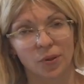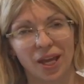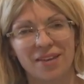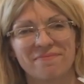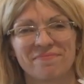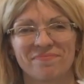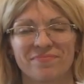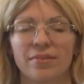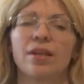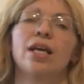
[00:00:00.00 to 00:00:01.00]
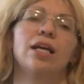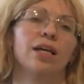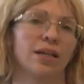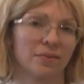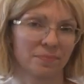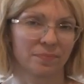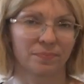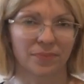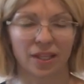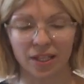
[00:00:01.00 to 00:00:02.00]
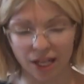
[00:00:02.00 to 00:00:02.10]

Okay? The